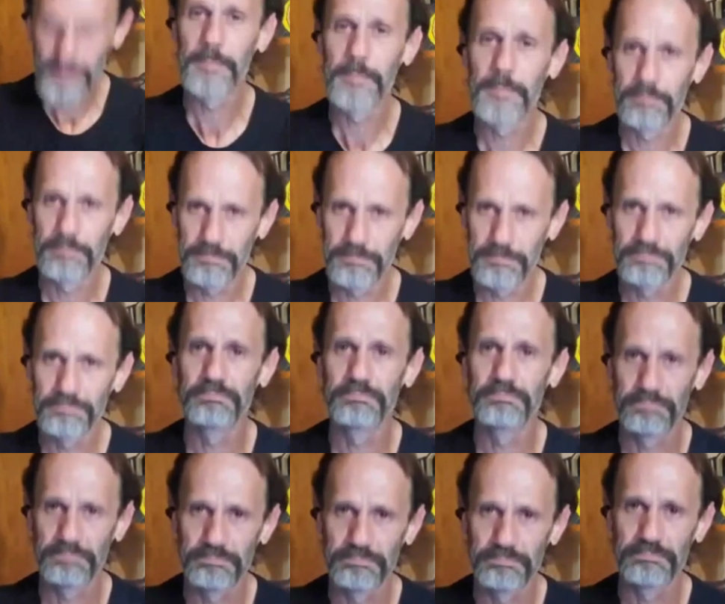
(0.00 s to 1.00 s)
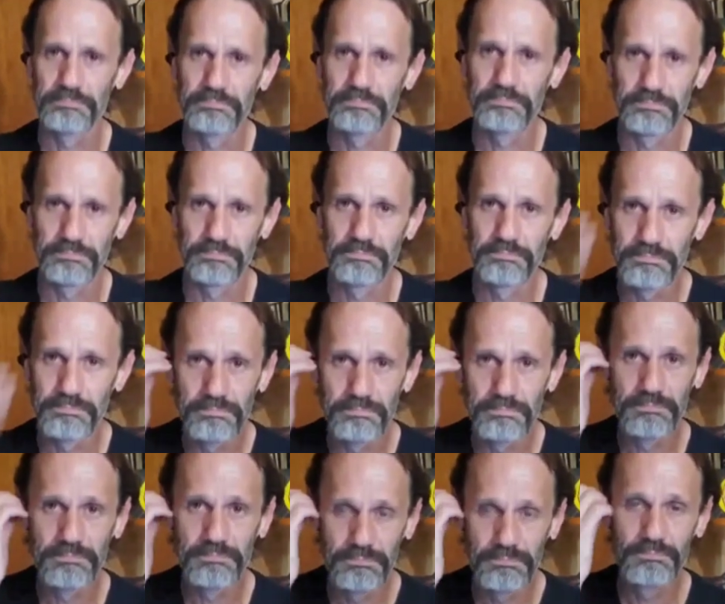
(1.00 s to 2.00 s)
I did work at XWA.
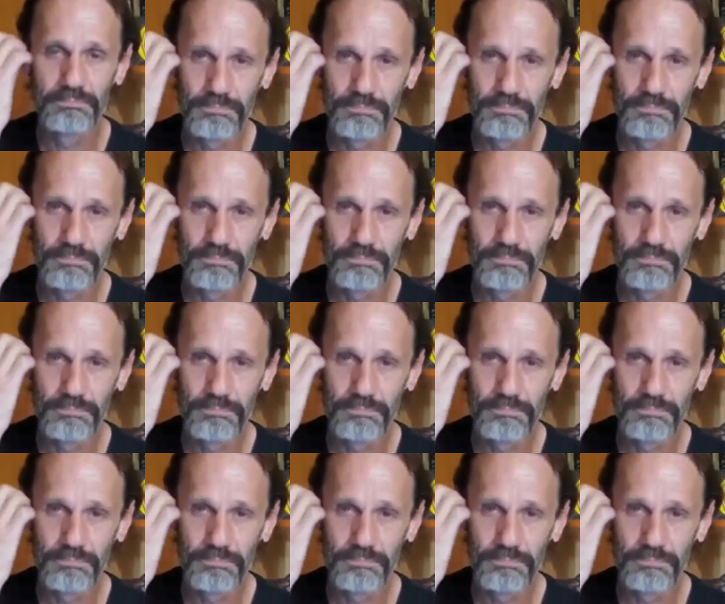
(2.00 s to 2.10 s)
I always